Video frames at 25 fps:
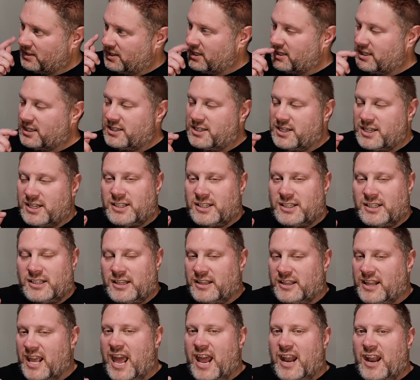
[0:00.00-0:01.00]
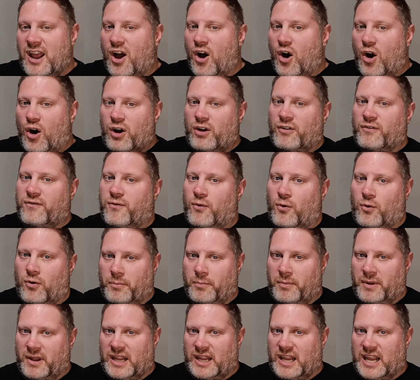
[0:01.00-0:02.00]
That art
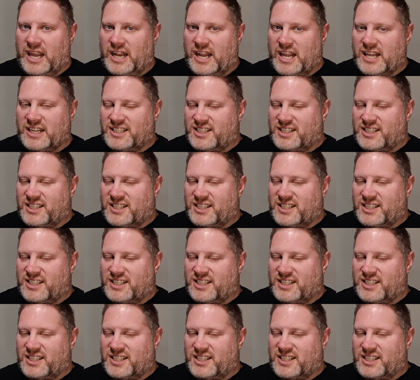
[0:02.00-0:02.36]
form in